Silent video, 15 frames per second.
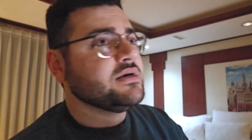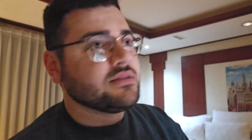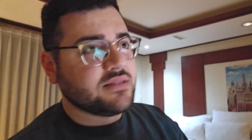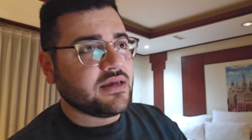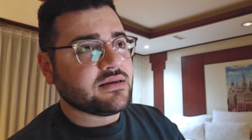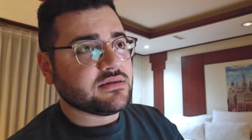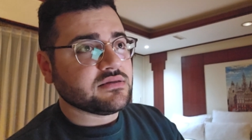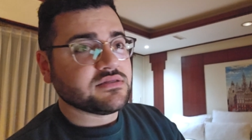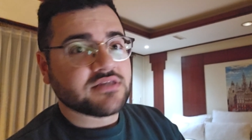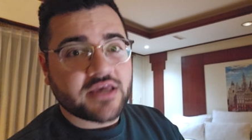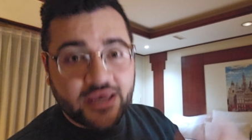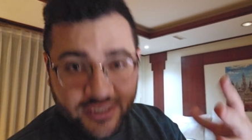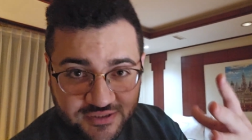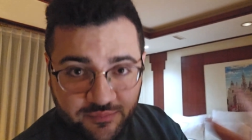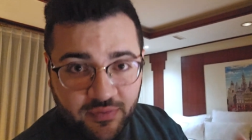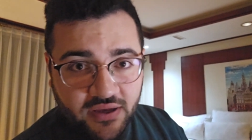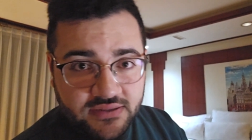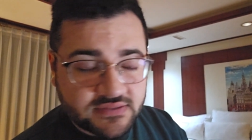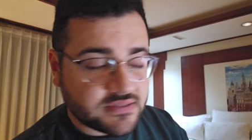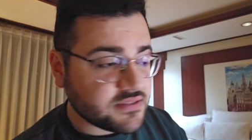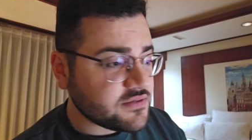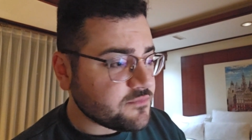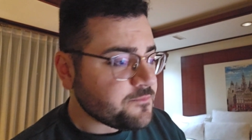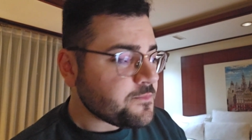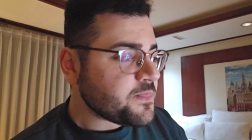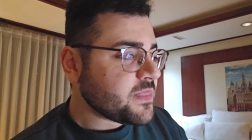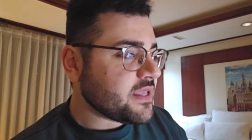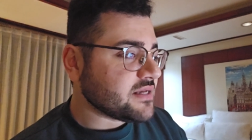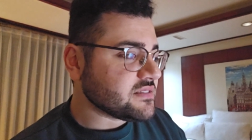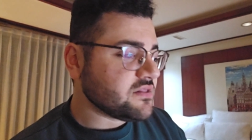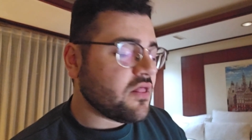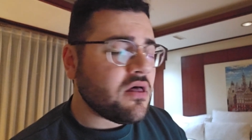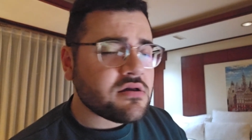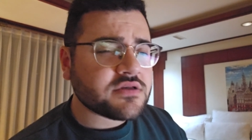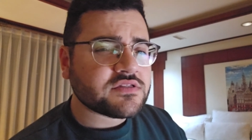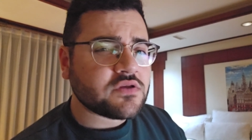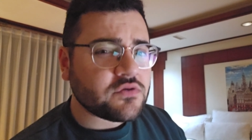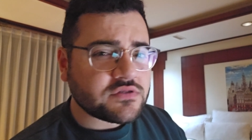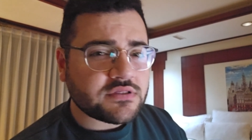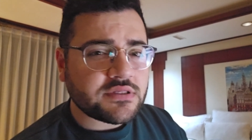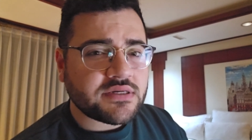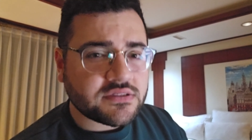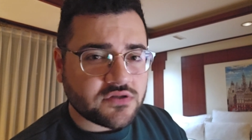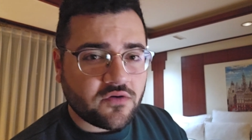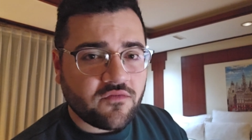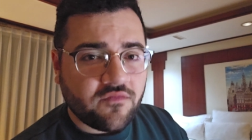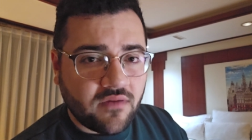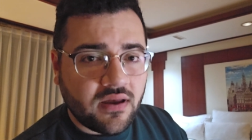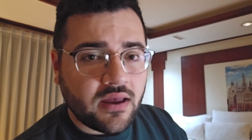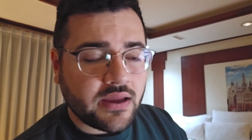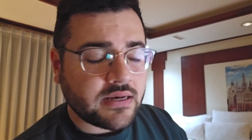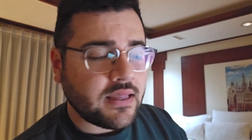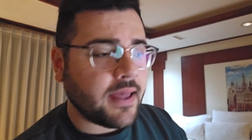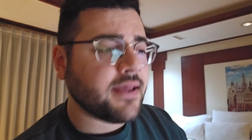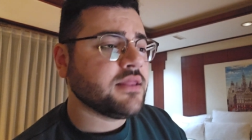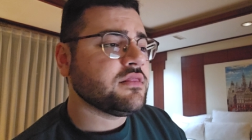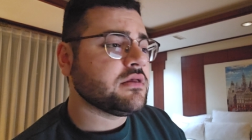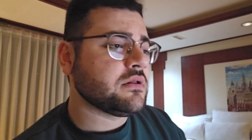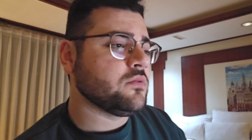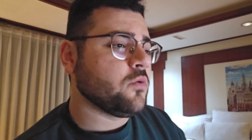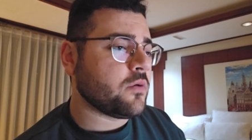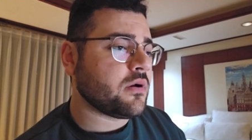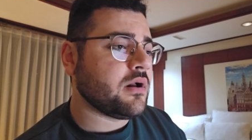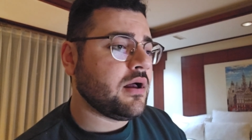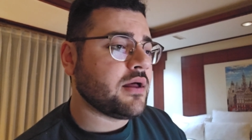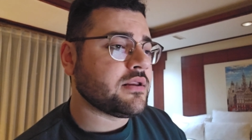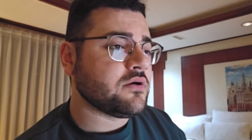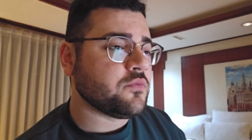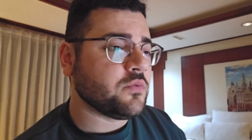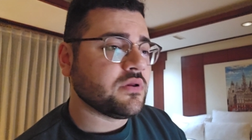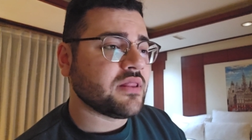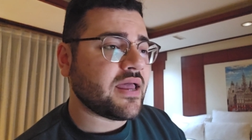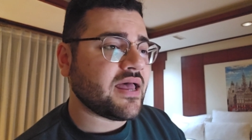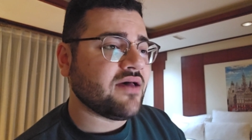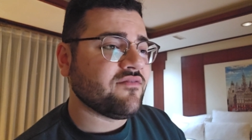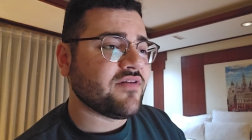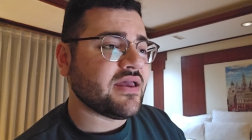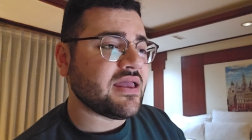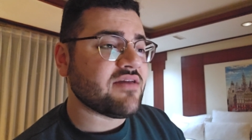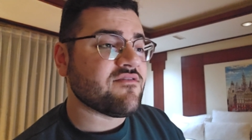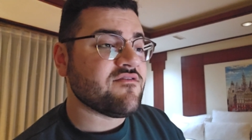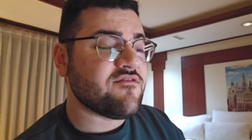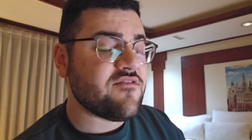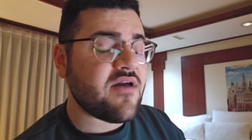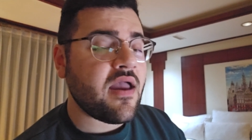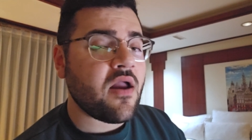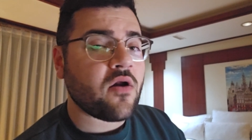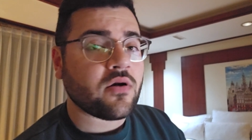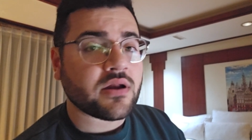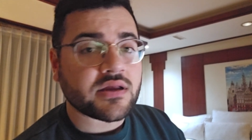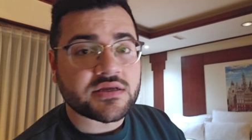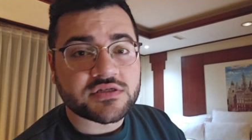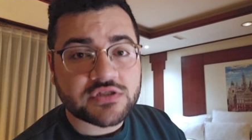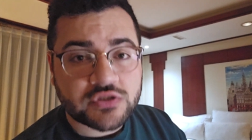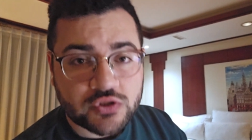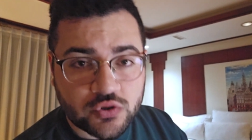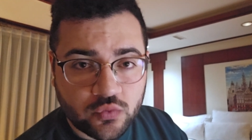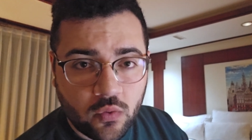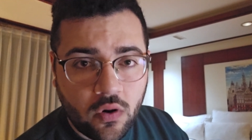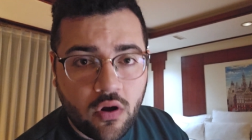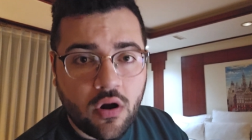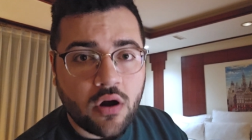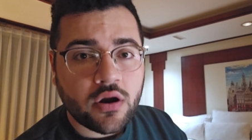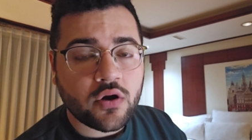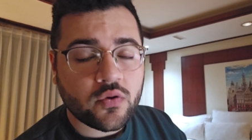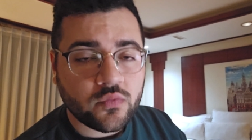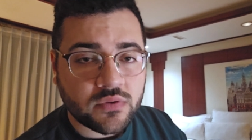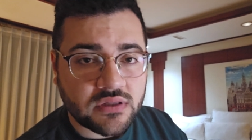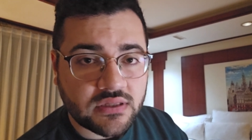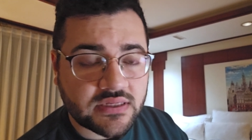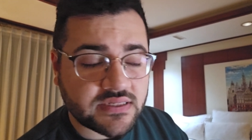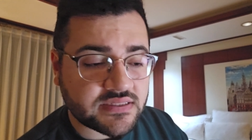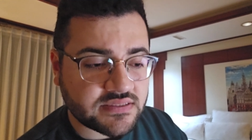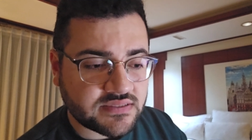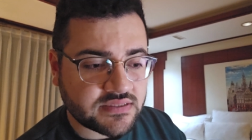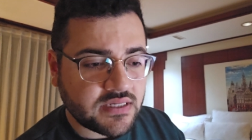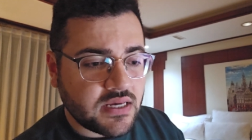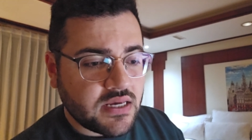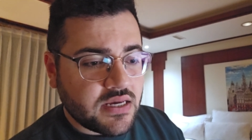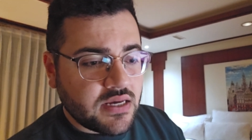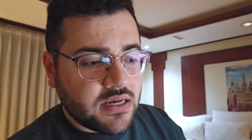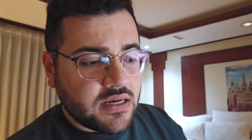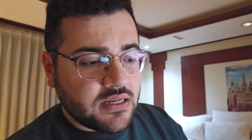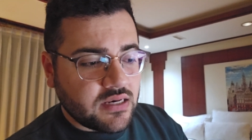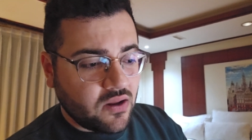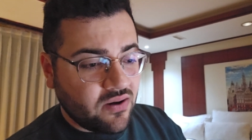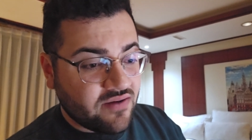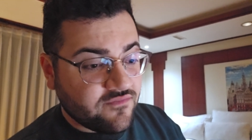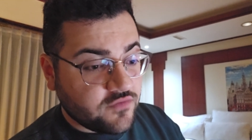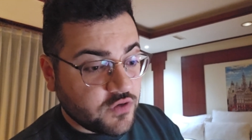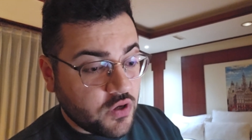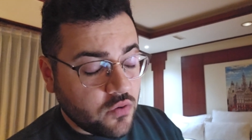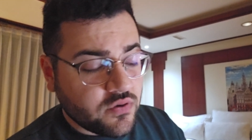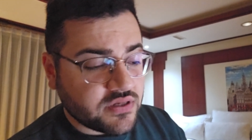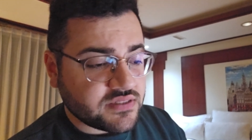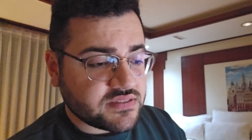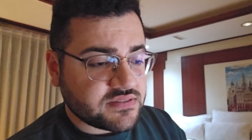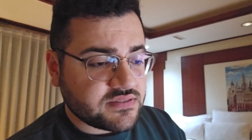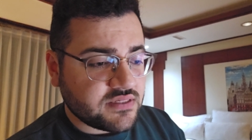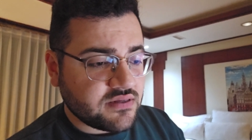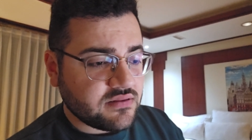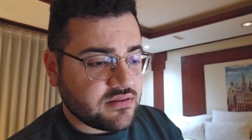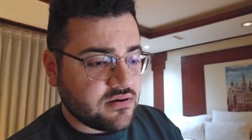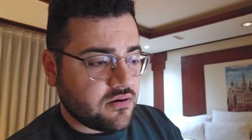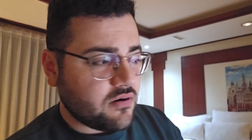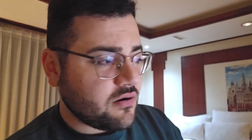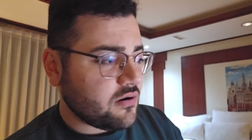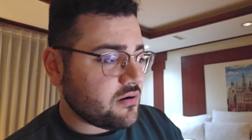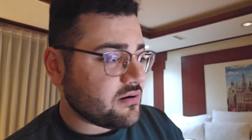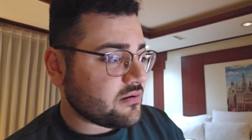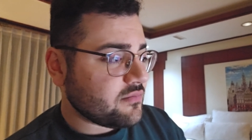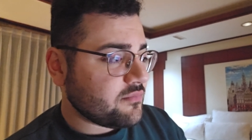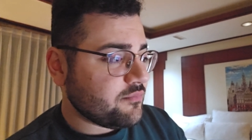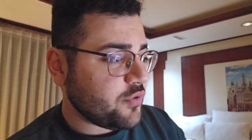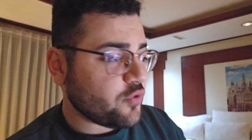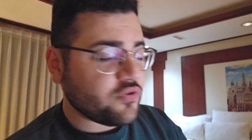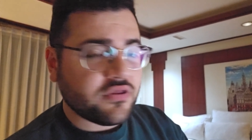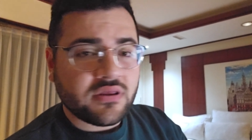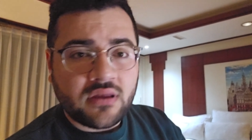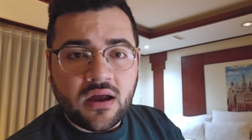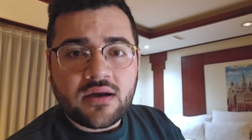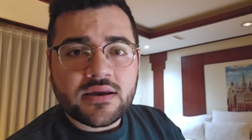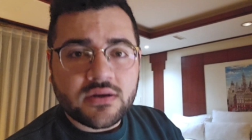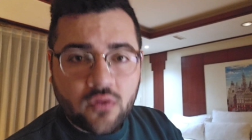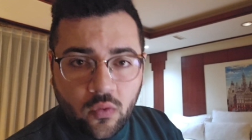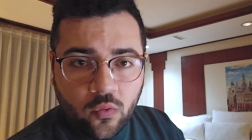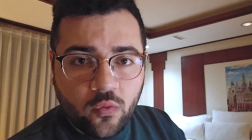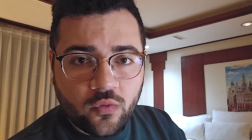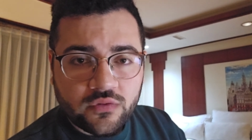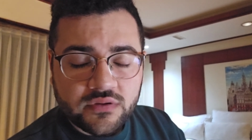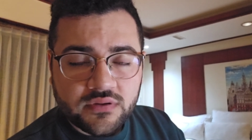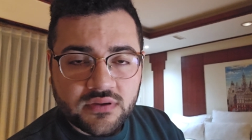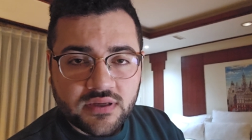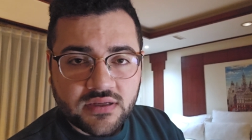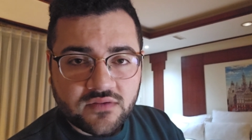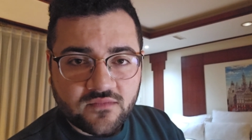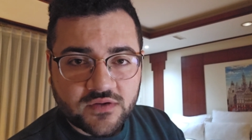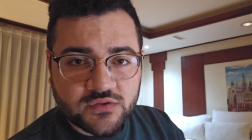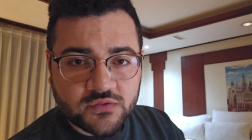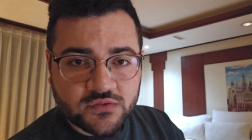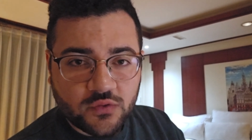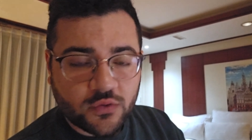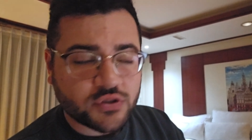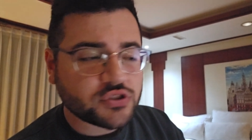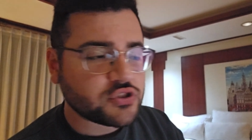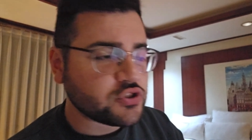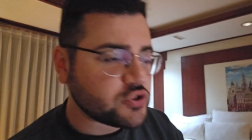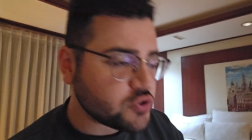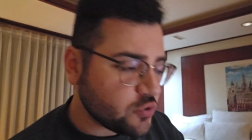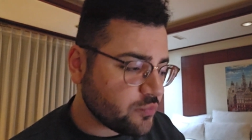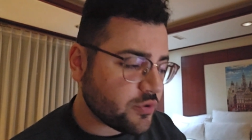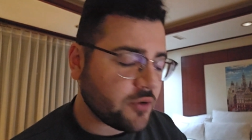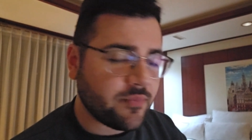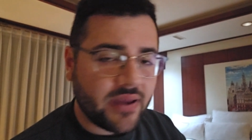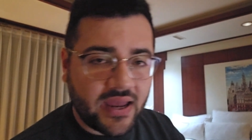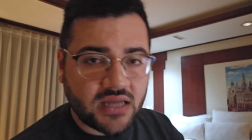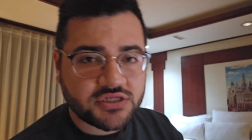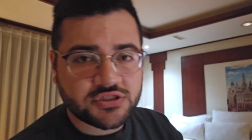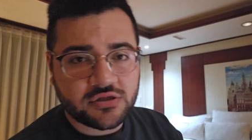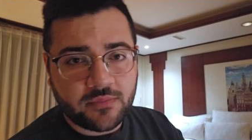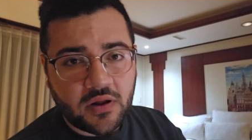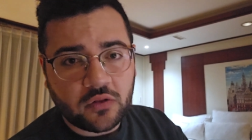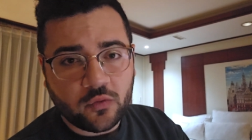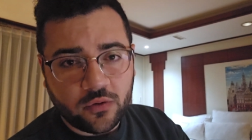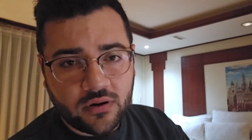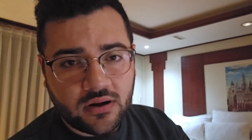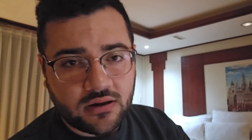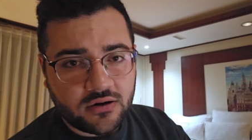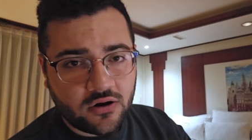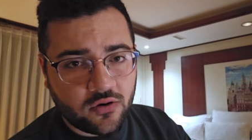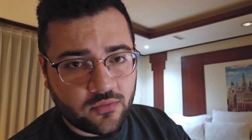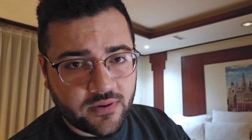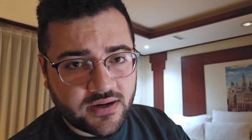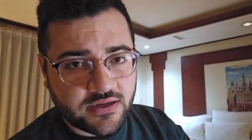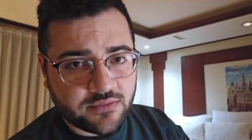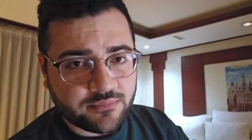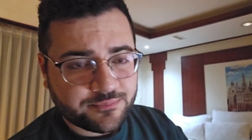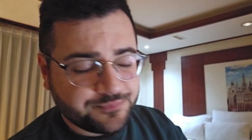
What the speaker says: That is expected. As long as those things are fine, I think Lorcana will have a very strong release. Now, I've noticed there are both young and old individuals who are super passionate about Lorcana already.